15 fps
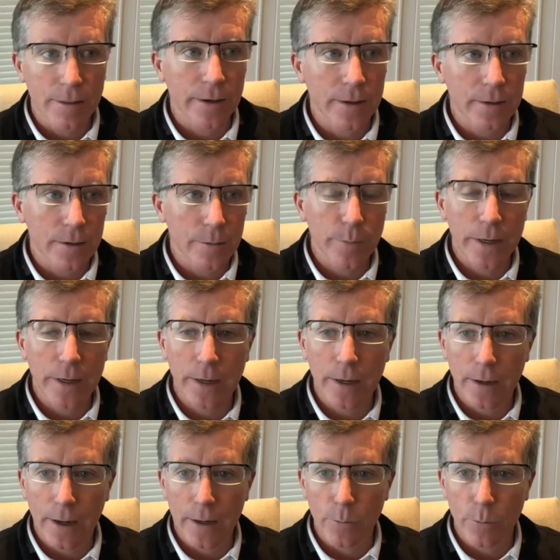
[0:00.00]
thing to me,
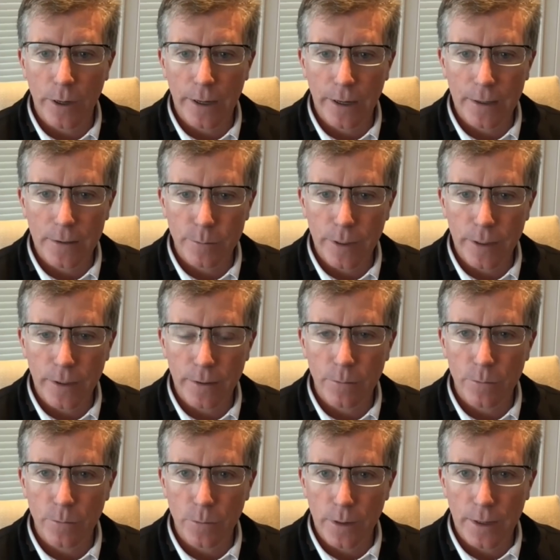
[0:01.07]
anyway, has been,
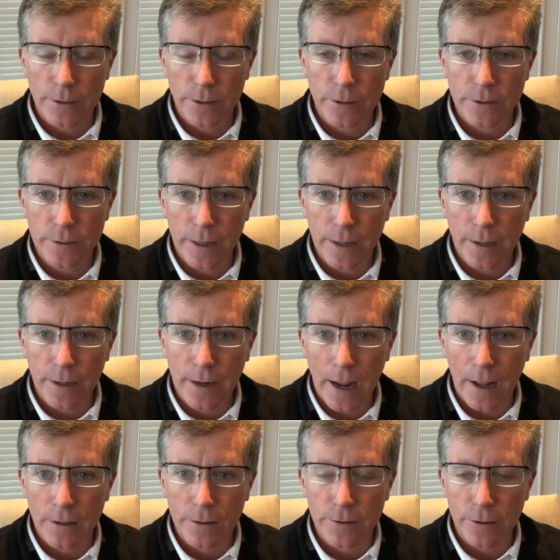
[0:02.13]
as you say, a
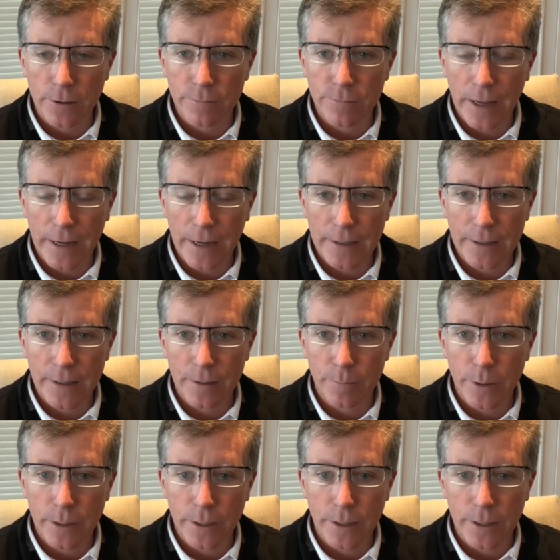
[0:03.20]
calendar of nineteen
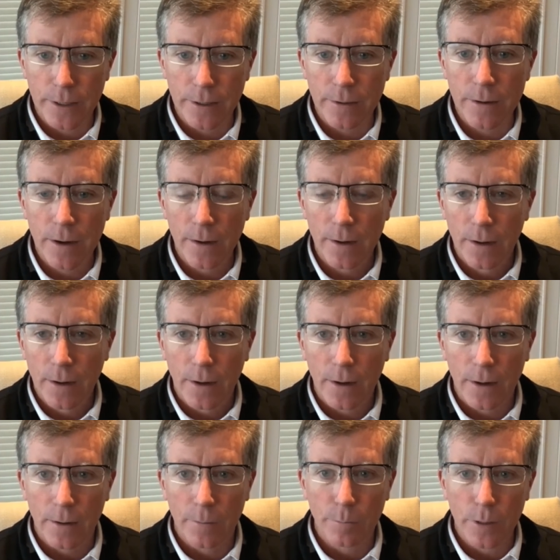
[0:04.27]
billion
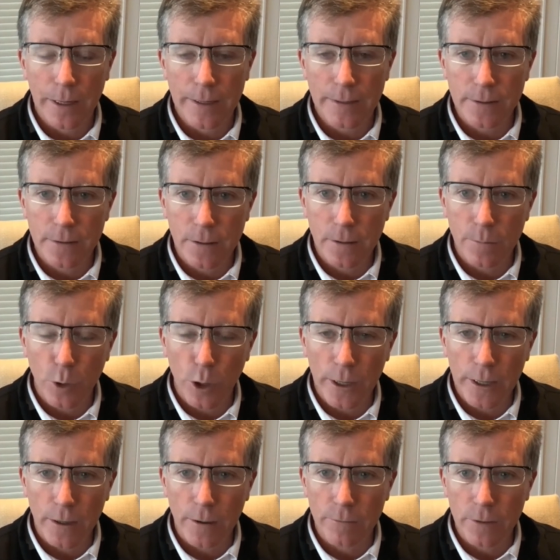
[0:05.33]
dollars um, placed into the
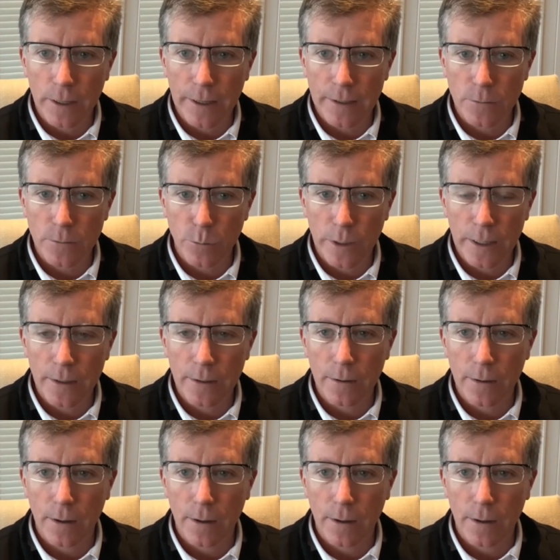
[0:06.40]
market over the last week.